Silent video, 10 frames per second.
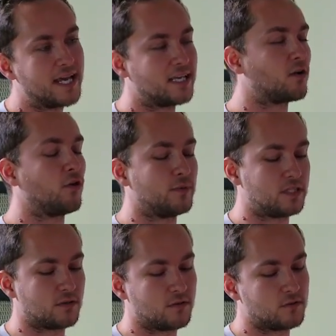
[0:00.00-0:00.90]
get all the
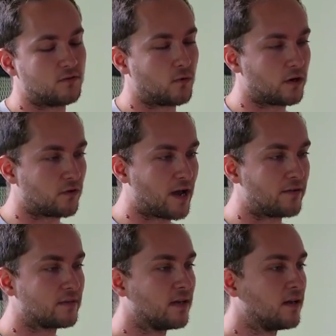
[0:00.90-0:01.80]
materials for and
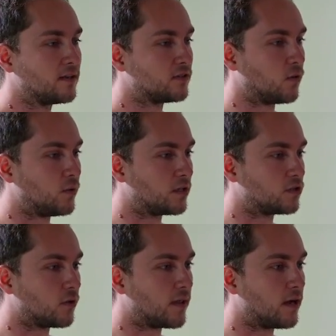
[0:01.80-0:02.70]
craft, so we could
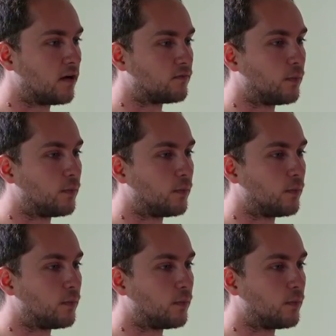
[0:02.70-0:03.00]
show that off.